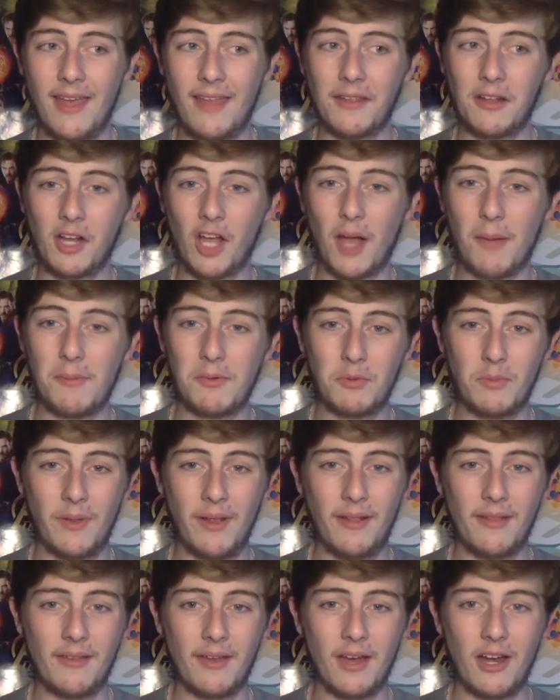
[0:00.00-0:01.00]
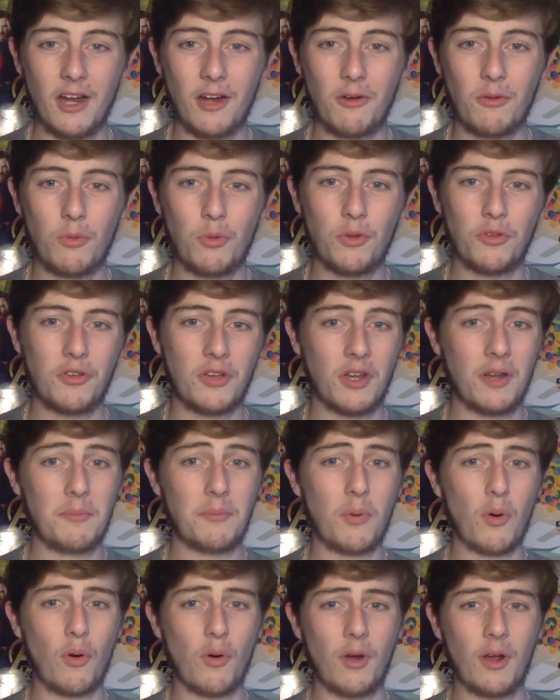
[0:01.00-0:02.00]
the Commonwealth arc was kind of
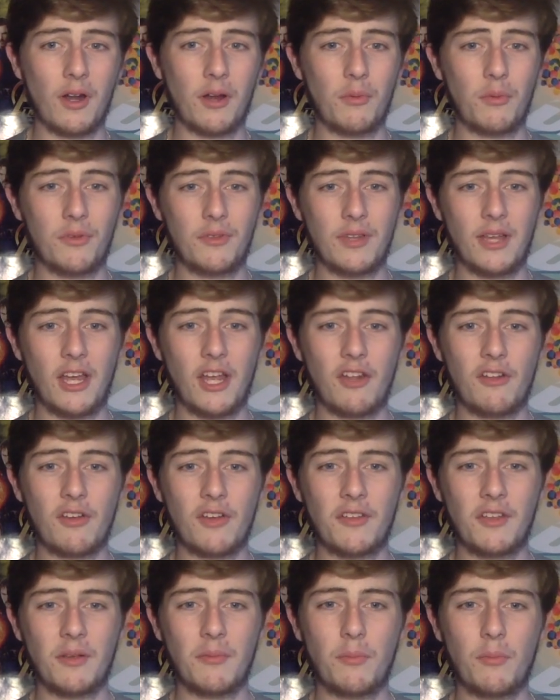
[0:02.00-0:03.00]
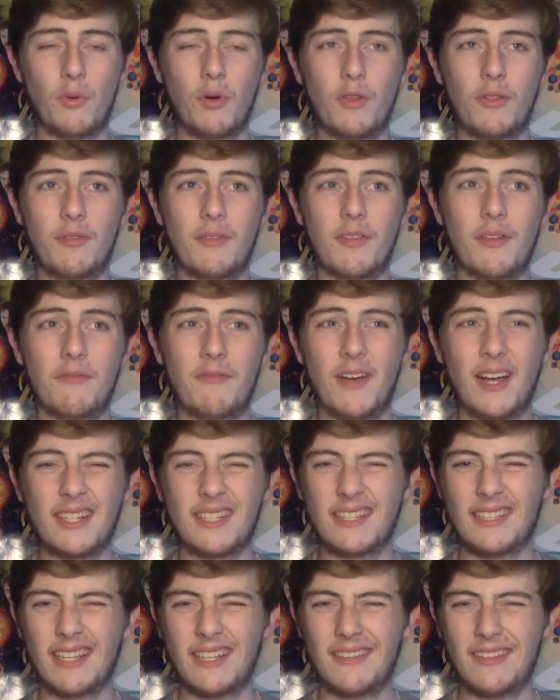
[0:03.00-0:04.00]
boring and it wasn't that interesting, but the fact
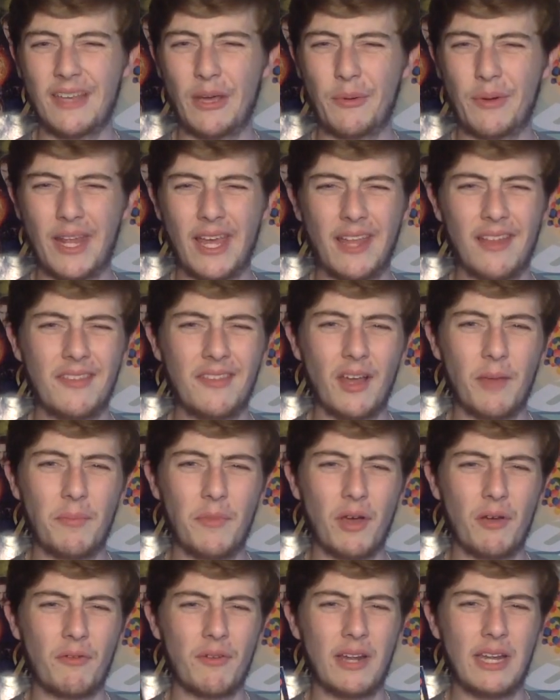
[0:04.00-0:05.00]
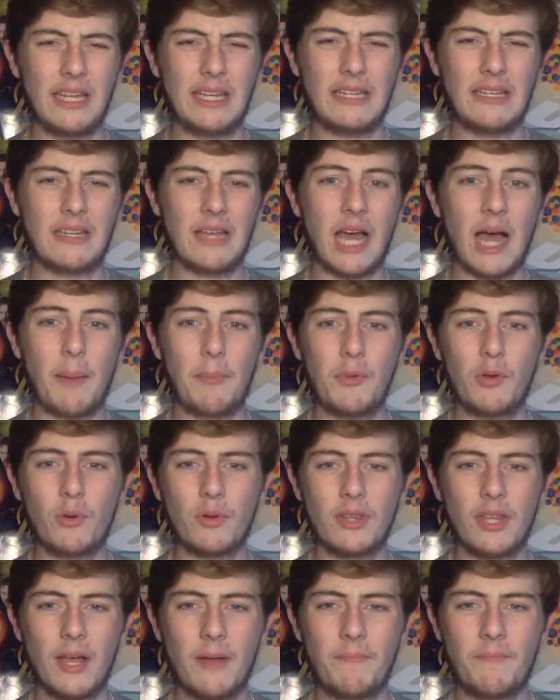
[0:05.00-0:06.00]
that that's how it ends, I'm not really happy
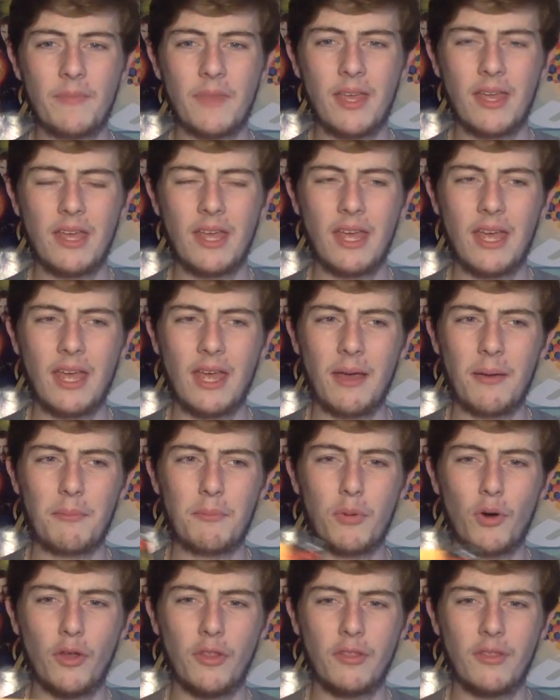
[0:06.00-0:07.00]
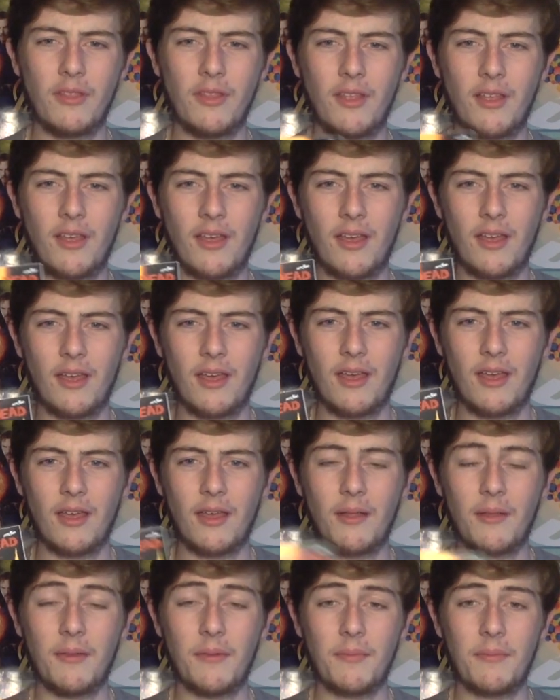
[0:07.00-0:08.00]
with that. But
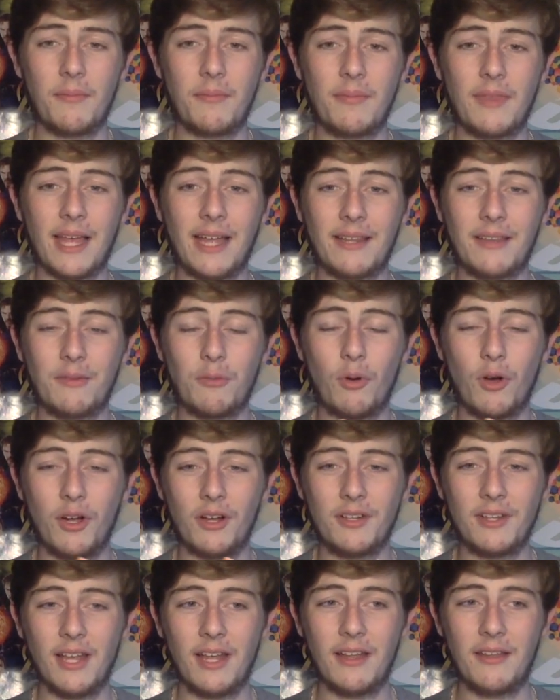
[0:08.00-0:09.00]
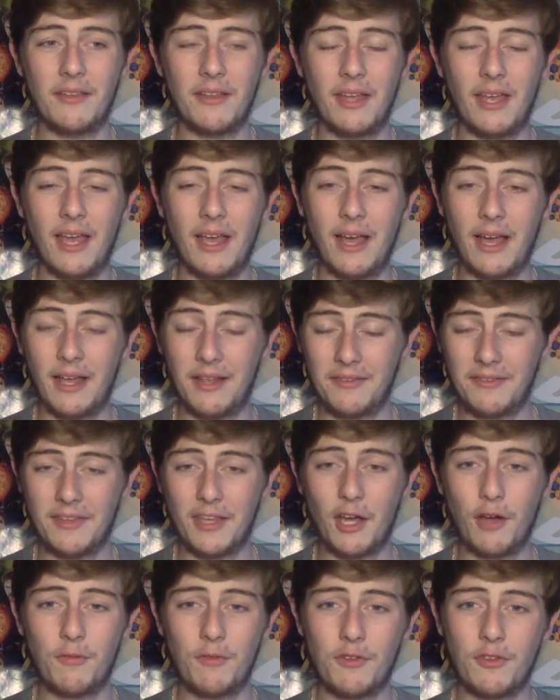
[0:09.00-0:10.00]
that The Walking Dead
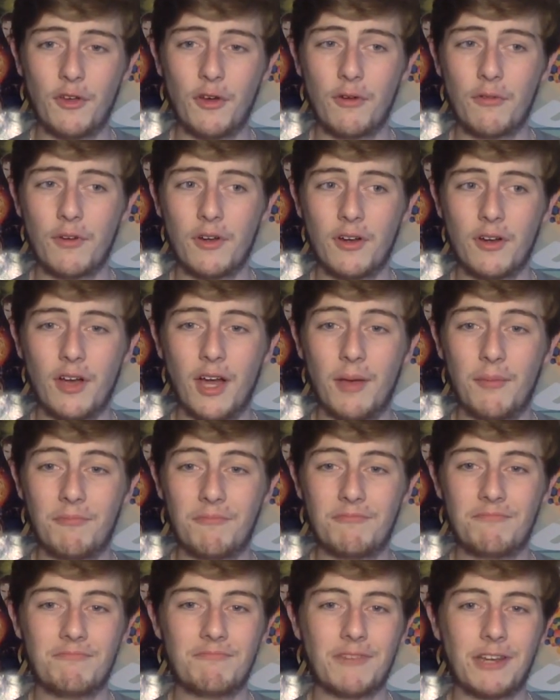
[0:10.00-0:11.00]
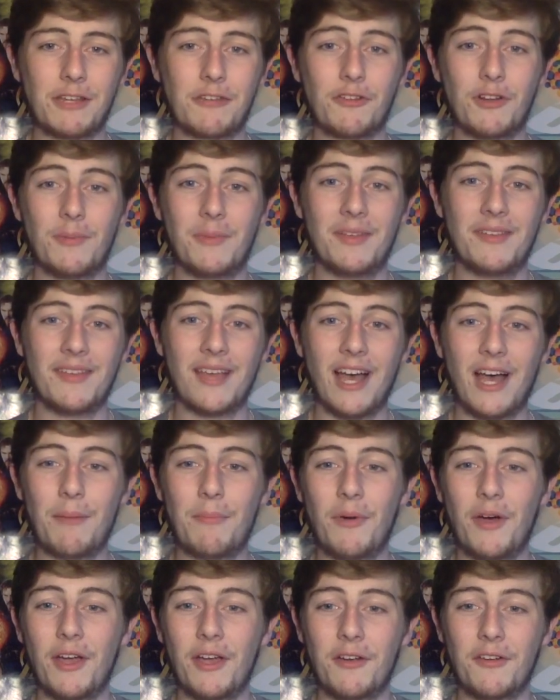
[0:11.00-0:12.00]
itself is over, I'm extremely sad
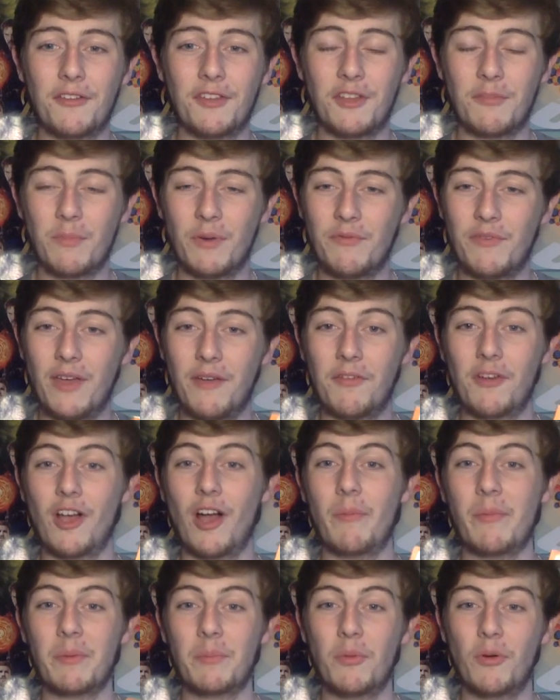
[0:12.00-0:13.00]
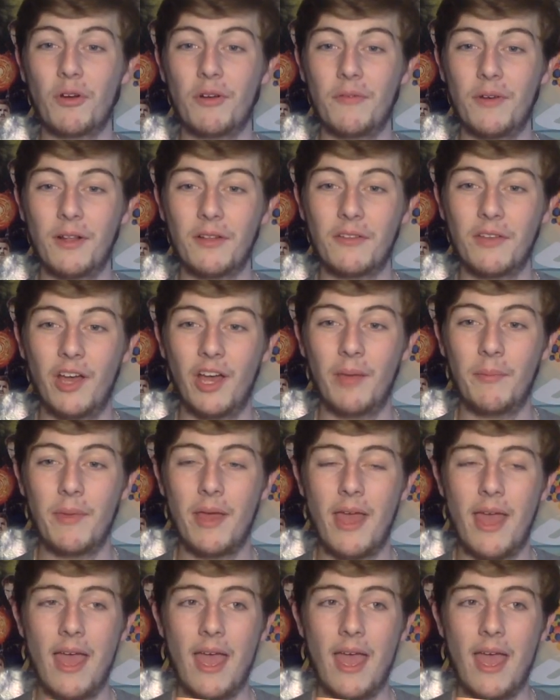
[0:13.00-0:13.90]
by it because it's my favorite comic book of all time,